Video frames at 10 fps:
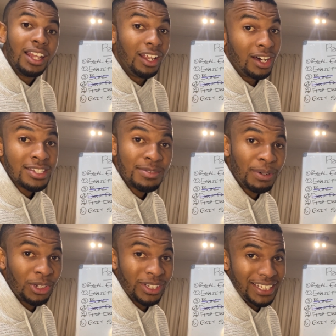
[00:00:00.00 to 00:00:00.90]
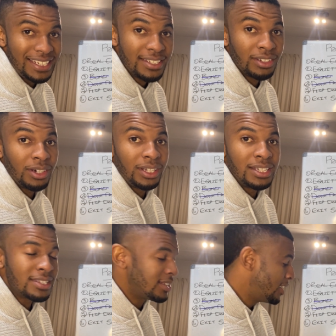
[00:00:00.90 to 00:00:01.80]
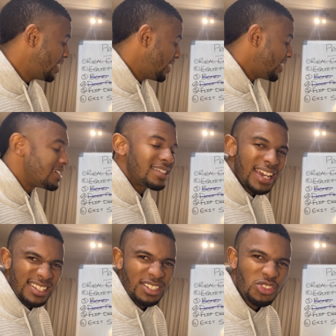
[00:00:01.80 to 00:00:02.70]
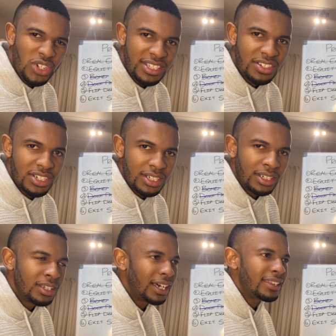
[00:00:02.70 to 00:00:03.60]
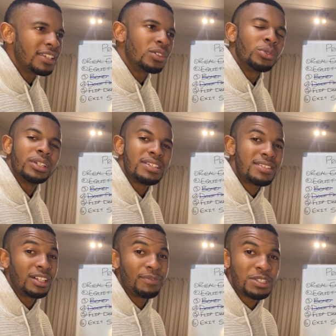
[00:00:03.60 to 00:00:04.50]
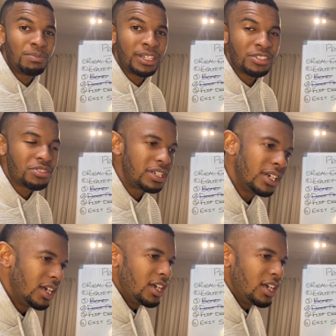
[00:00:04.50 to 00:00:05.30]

last but not least on our list is exit strategy. I think the word is self-explanatory.